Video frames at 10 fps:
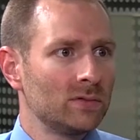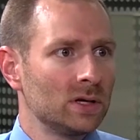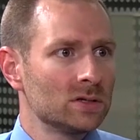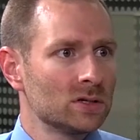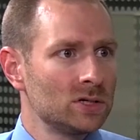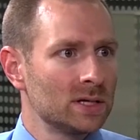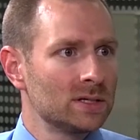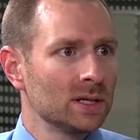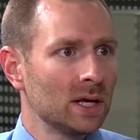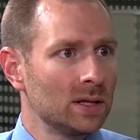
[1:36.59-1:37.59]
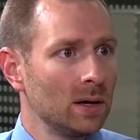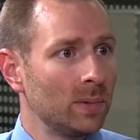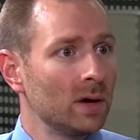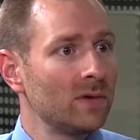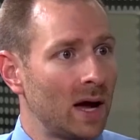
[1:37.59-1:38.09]
evidence suggesting that the
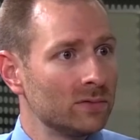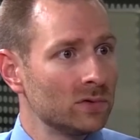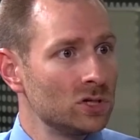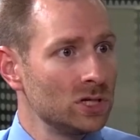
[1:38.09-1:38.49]
above average